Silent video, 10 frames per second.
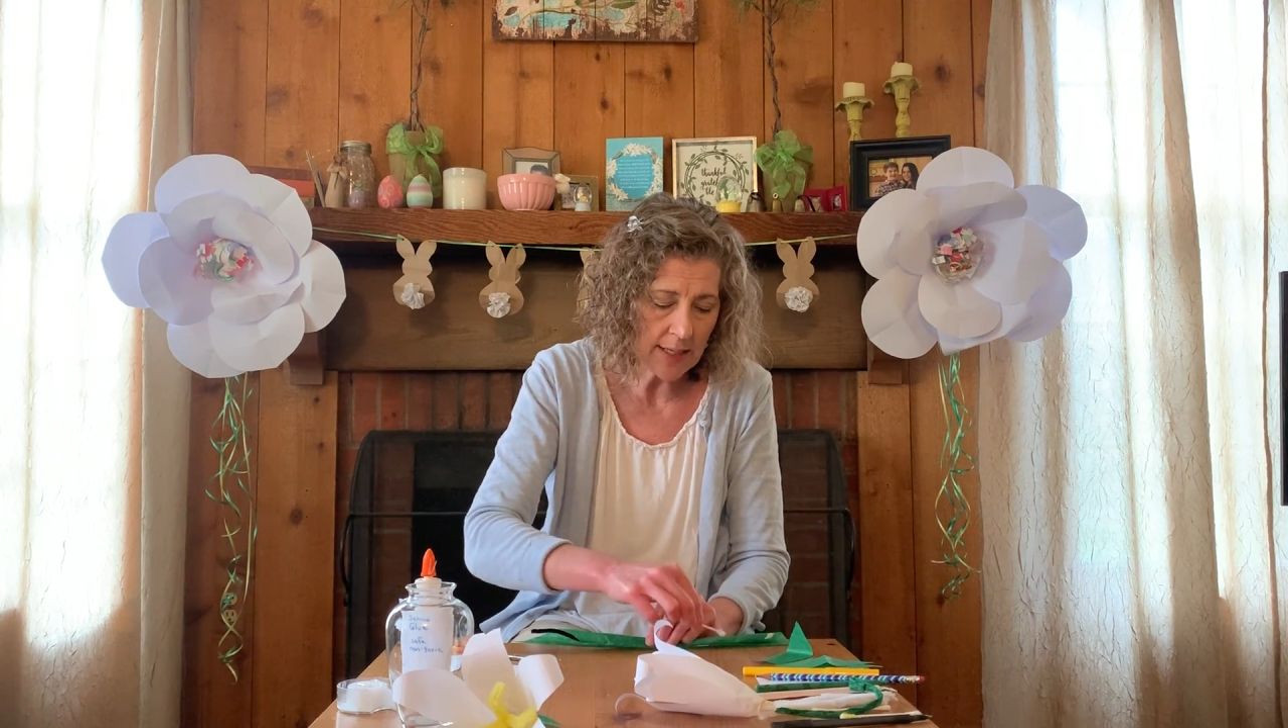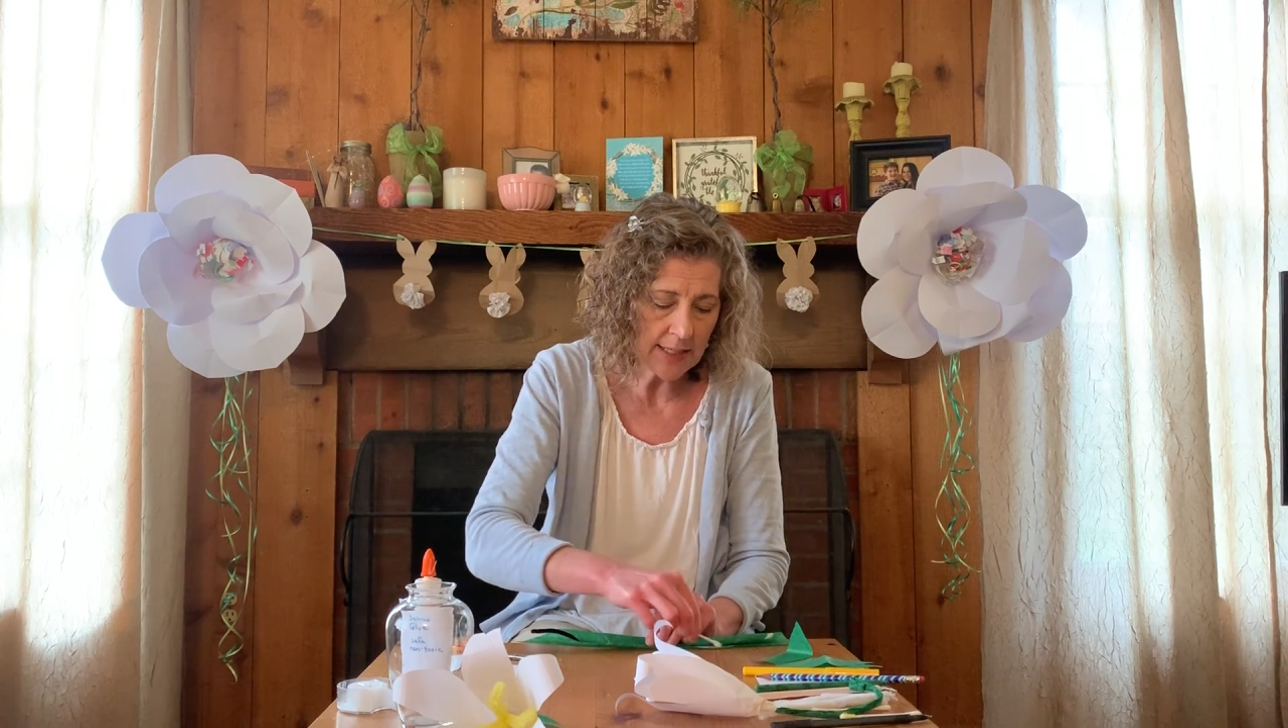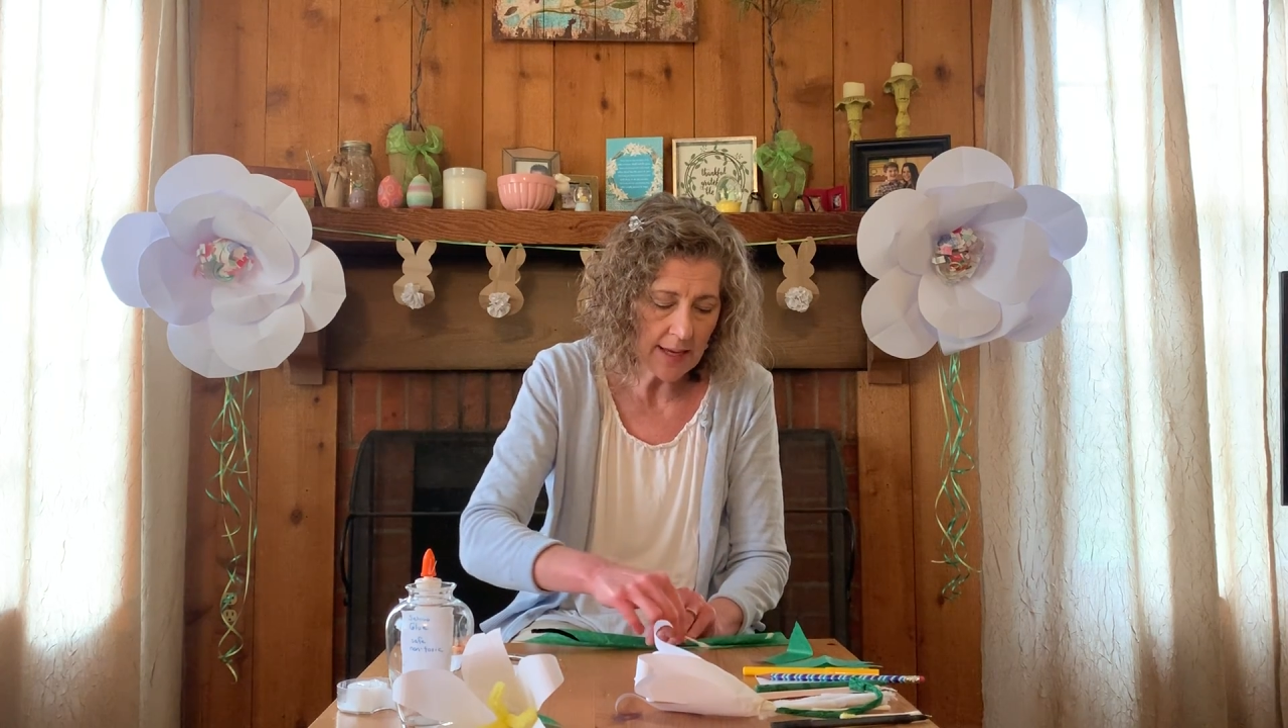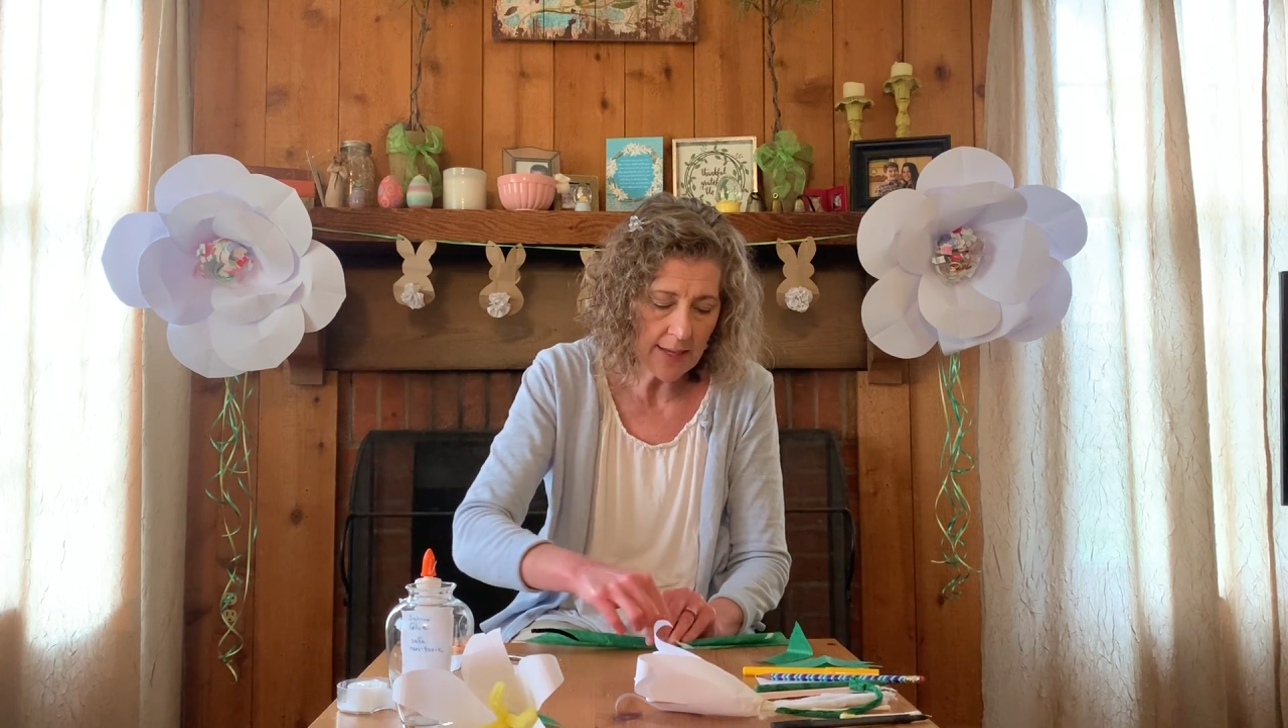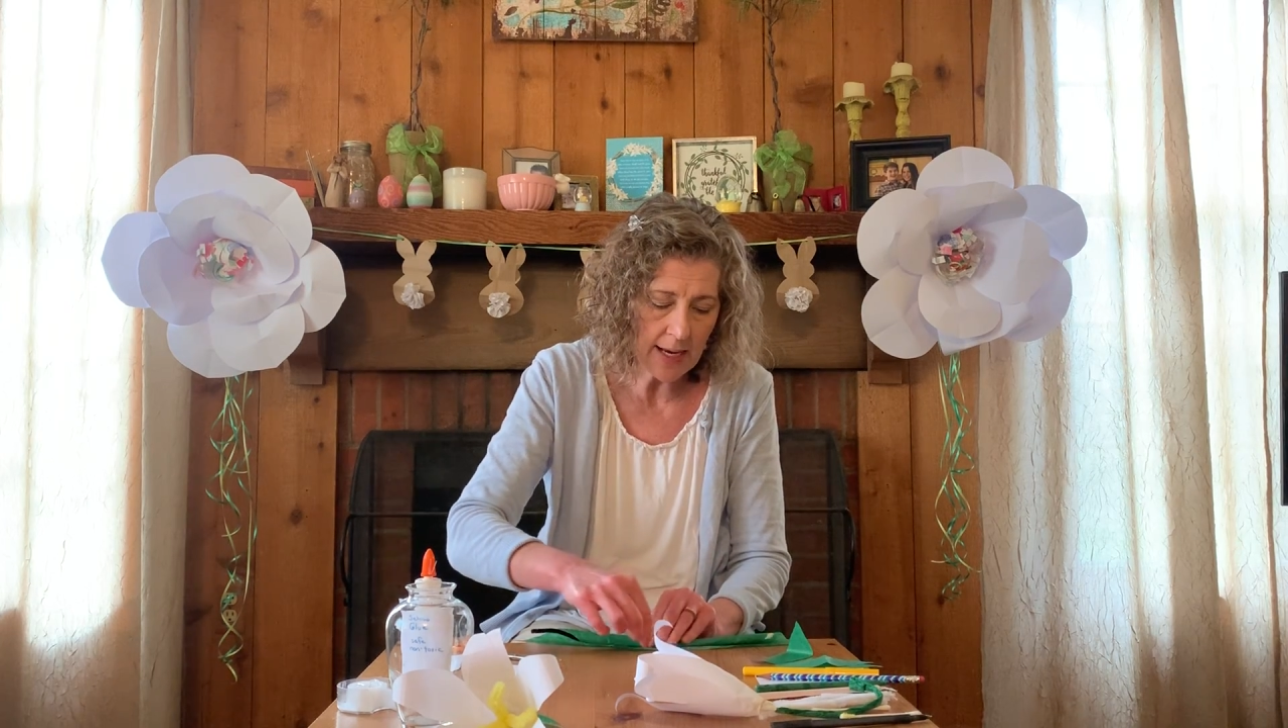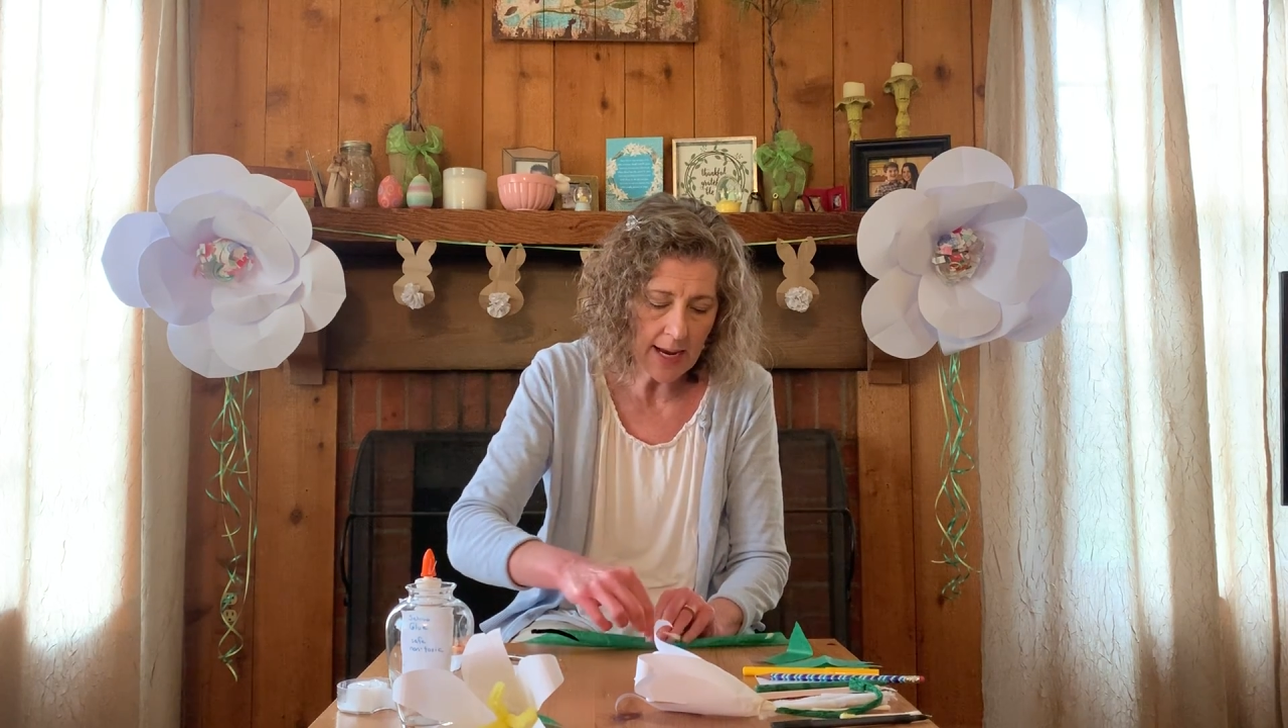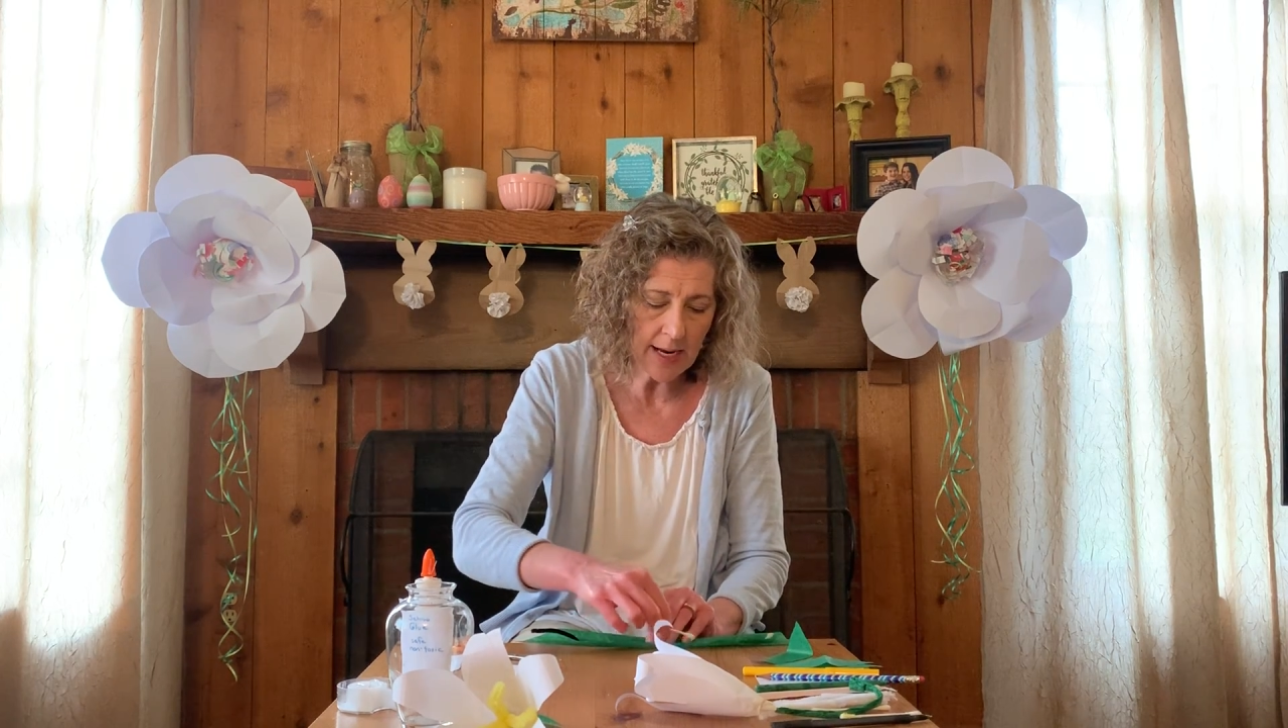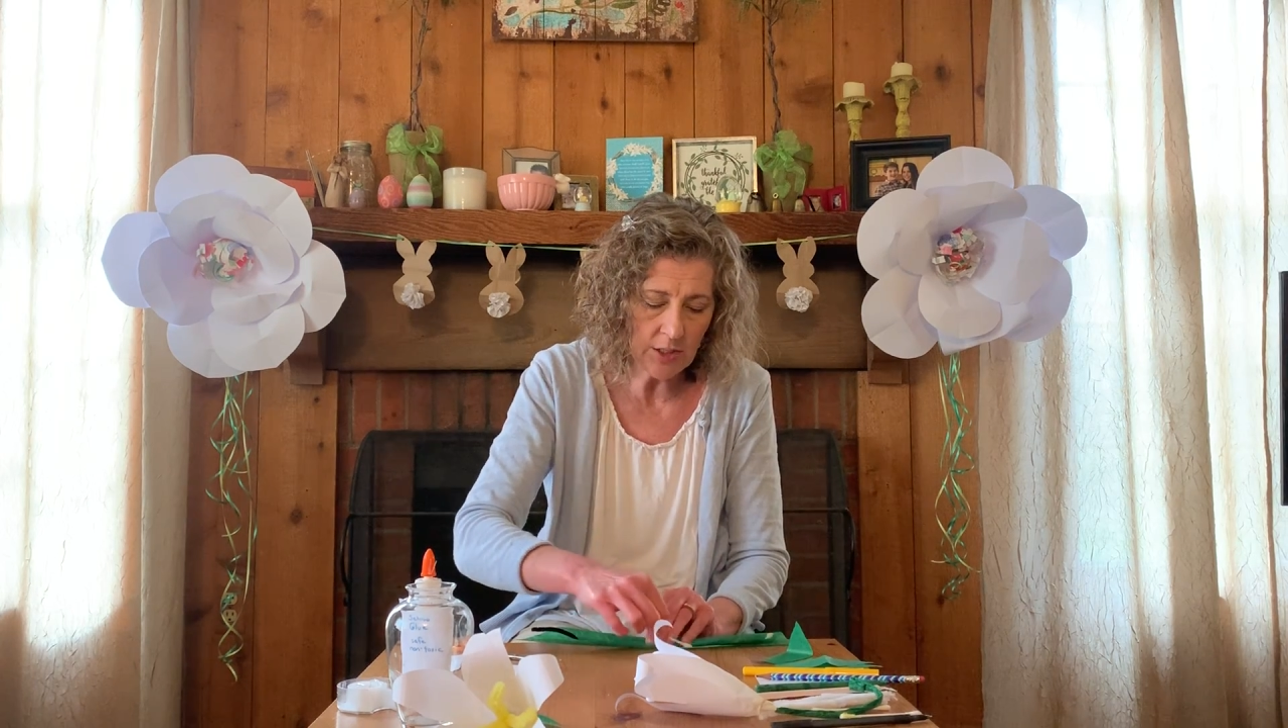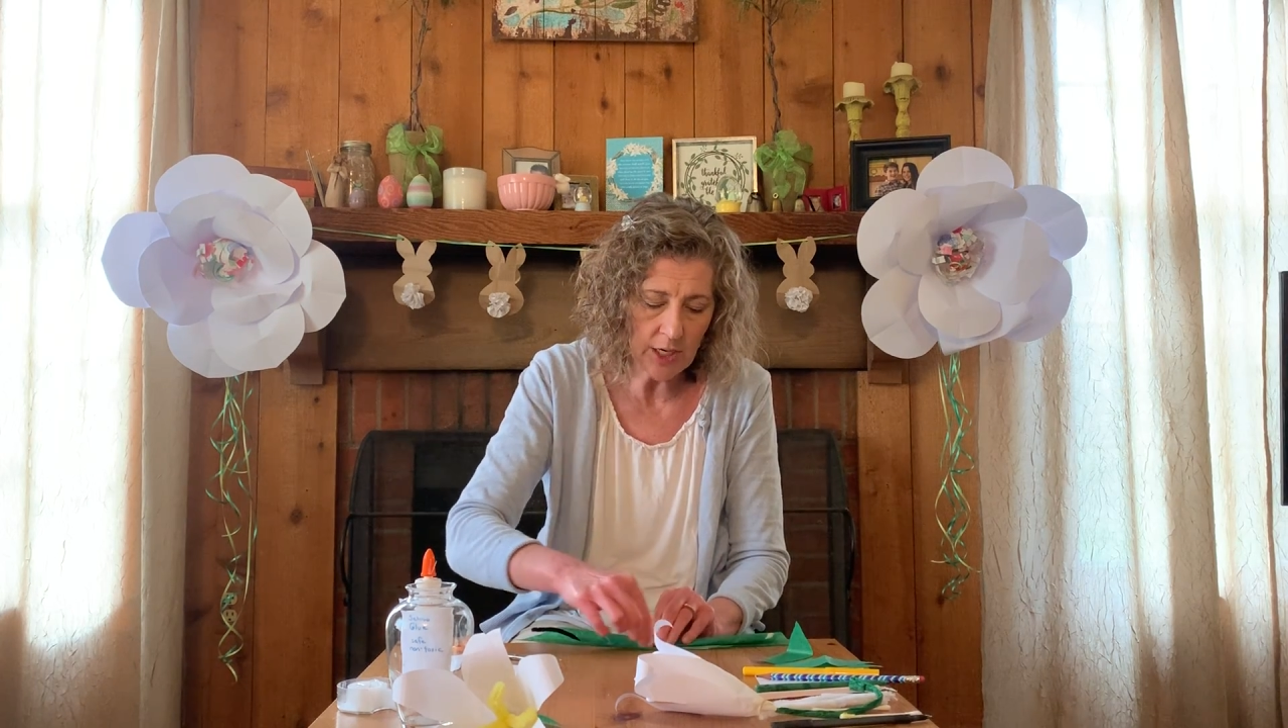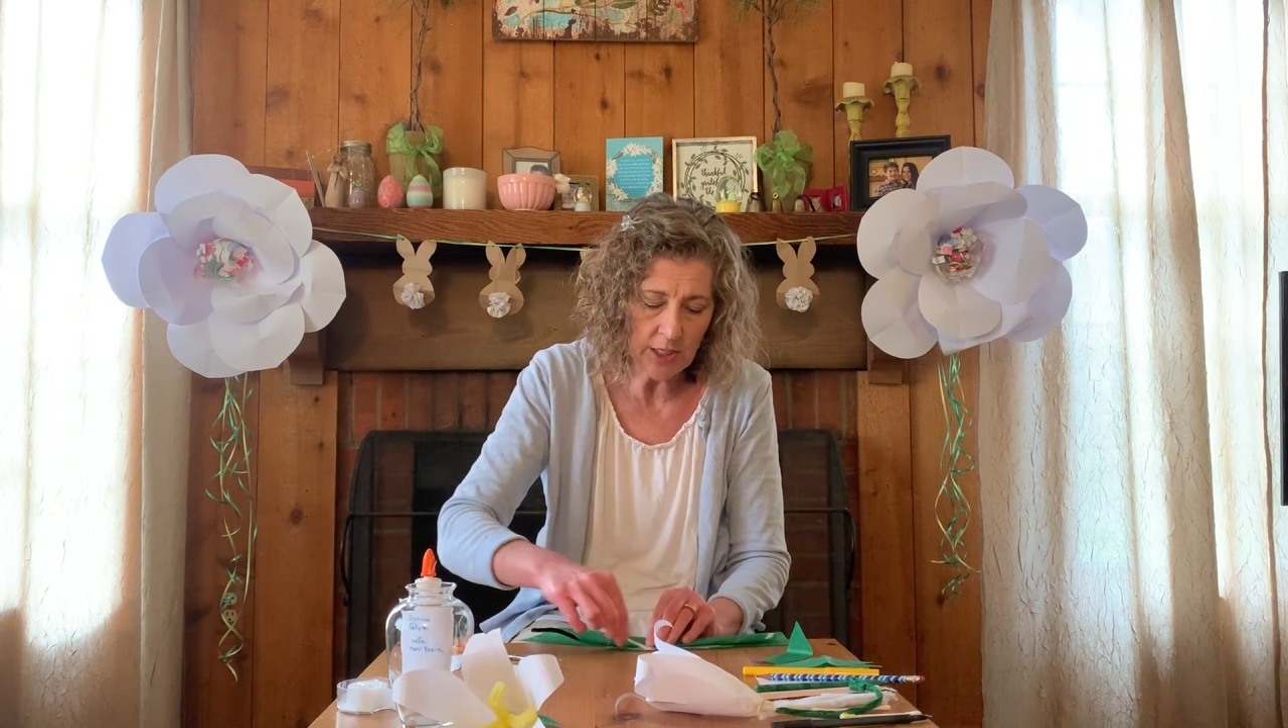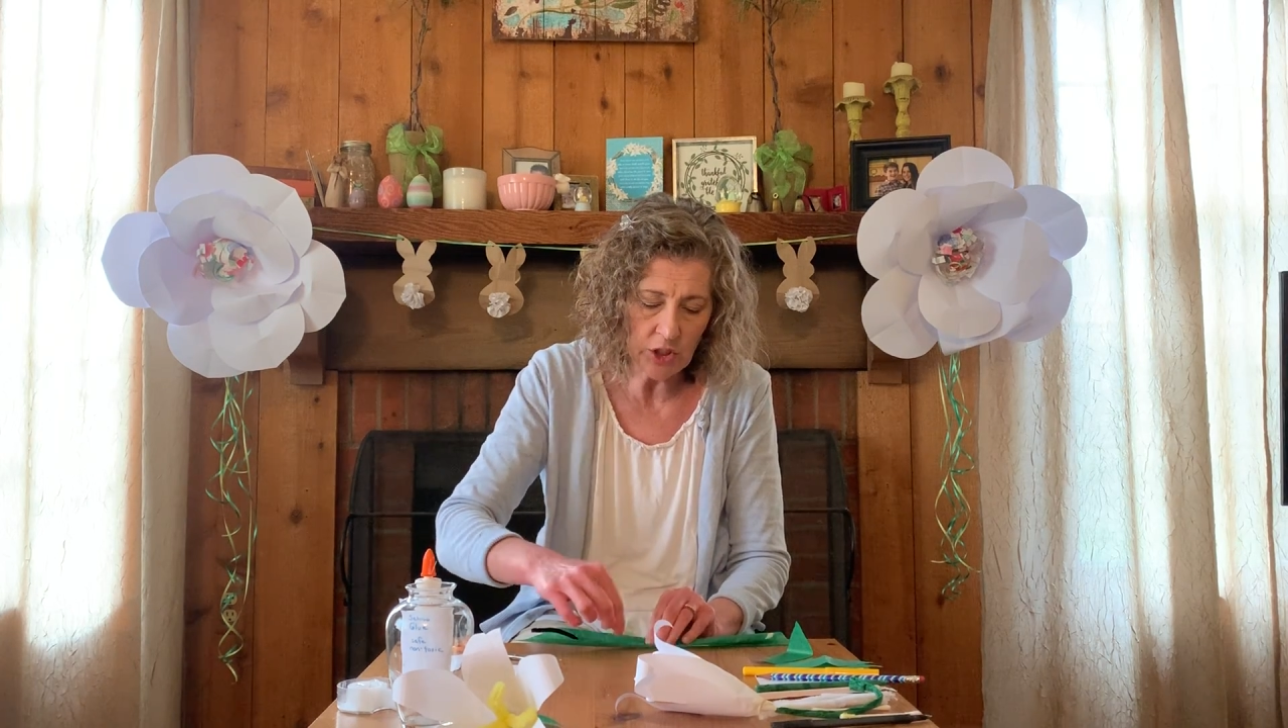down that edge I